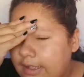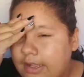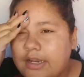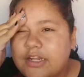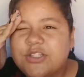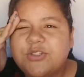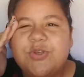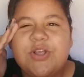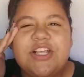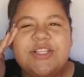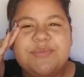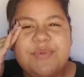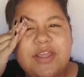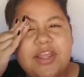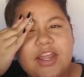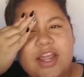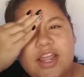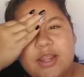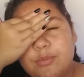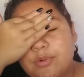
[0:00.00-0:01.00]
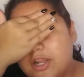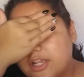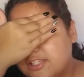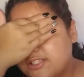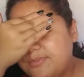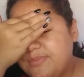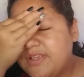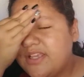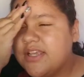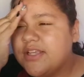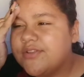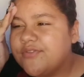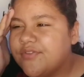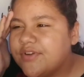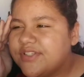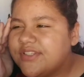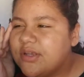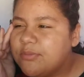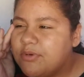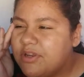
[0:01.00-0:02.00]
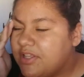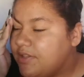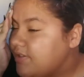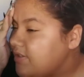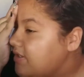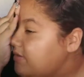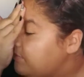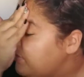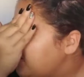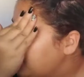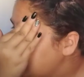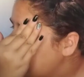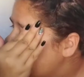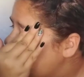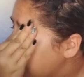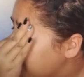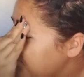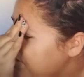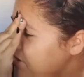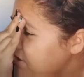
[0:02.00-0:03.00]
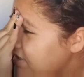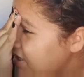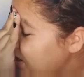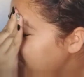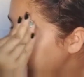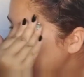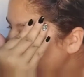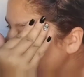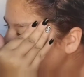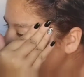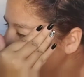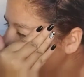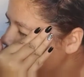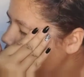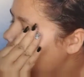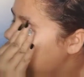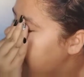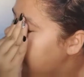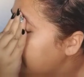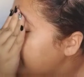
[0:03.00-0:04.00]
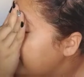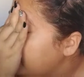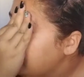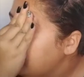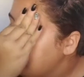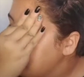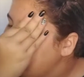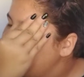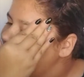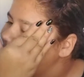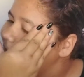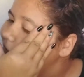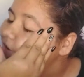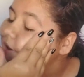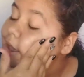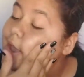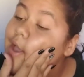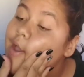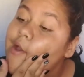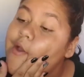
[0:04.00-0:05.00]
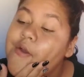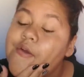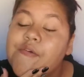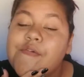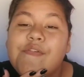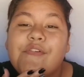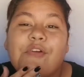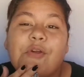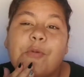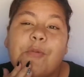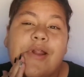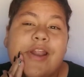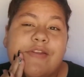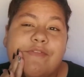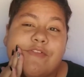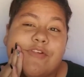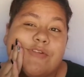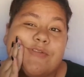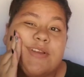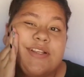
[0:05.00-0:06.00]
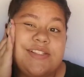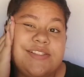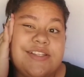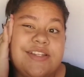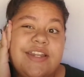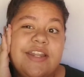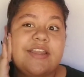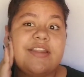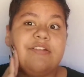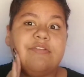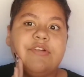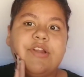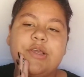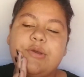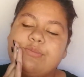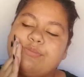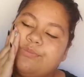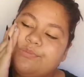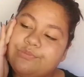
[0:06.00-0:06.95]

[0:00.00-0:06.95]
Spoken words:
As well as my eyebrows, because for some reason my eyebrows get really dry. For whatever reason, I don't know.